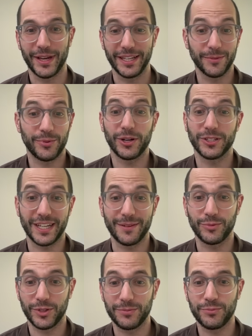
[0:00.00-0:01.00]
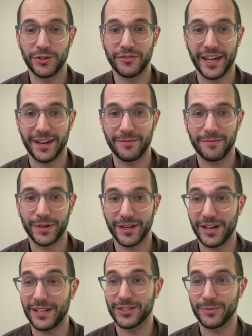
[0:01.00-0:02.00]
And the prototype will improve that. But
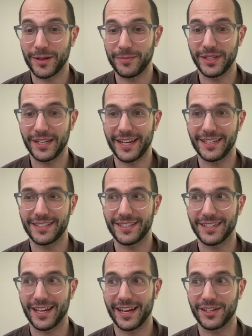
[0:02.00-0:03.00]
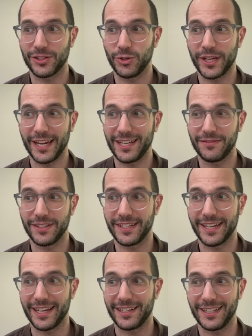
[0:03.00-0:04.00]
it also might be the case that like you can't even
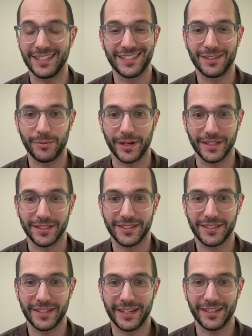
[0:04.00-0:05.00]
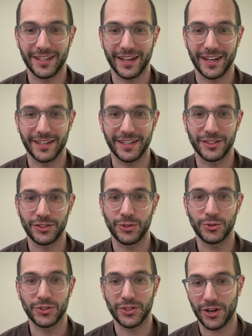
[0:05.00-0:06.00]
get into the maze, and like it's
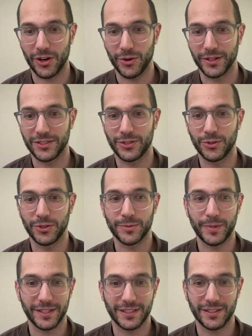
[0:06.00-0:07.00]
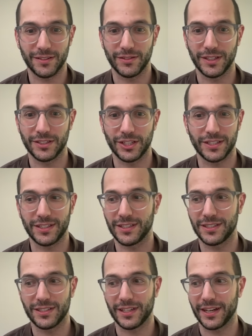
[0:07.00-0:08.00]
too slow, it's too expensive. It just
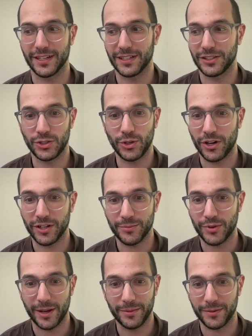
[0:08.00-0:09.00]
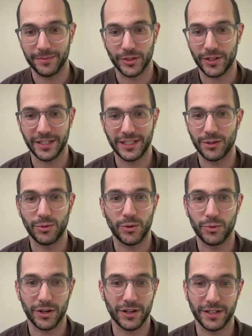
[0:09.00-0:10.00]
is like, it's too hard a problem. Your idea won't
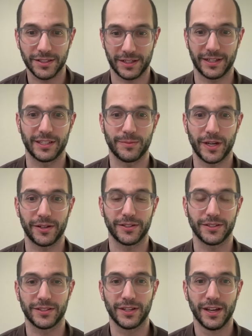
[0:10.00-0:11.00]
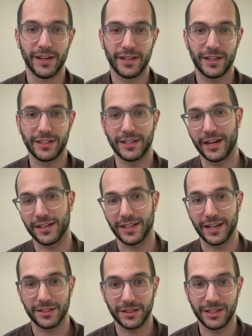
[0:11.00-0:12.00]
work on today's models, and you got to
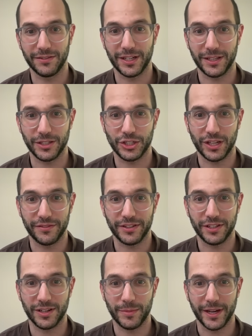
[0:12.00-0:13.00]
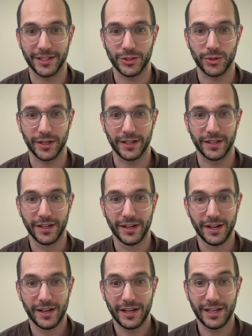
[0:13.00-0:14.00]
like leave it on the shelf and come back to it.
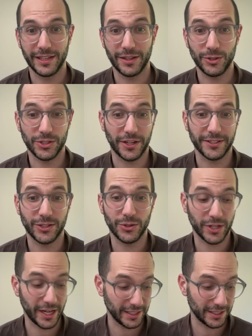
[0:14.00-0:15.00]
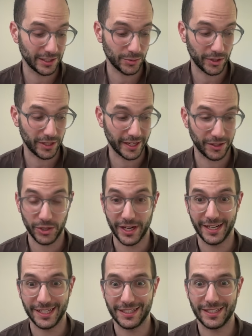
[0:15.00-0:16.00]
And then there's also cases where like you get
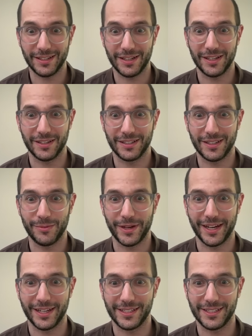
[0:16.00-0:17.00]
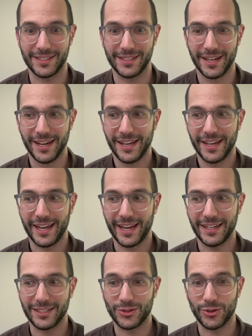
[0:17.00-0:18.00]
into the maze,
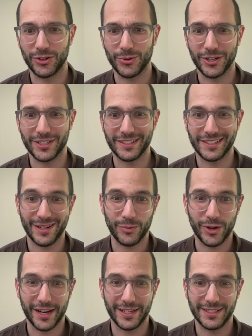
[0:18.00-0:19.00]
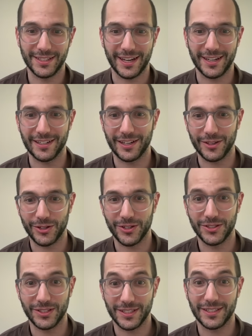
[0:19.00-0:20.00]
and it sort of works in some ways, not in
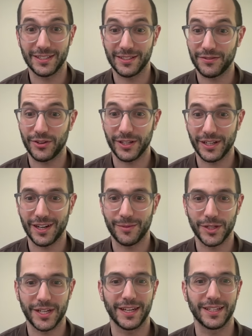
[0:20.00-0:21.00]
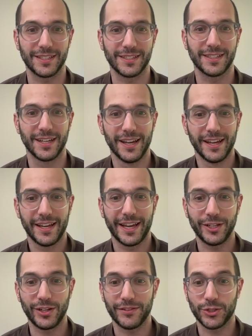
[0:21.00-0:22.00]
others. And this is a fairly common case.
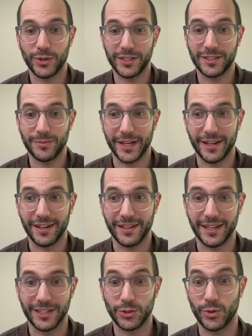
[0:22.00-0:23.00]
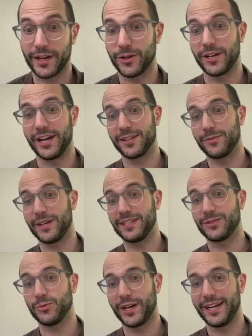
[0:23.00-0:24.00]
And you have a choice to make. I'm like, do I go out of the maze
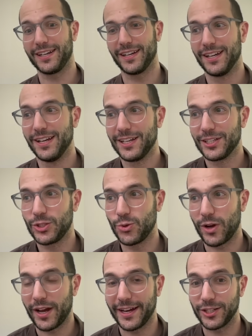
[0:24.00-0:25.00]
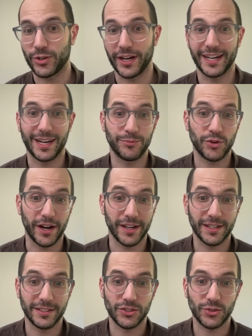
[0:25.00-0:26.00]
and wait? Do I try to add
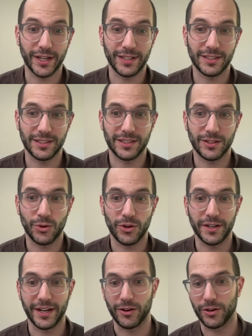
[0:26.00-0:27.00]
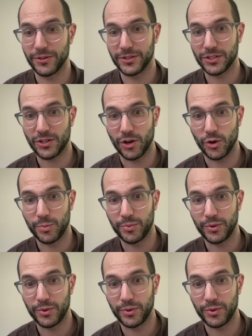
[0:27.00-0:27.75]
product constraints or narrow the scope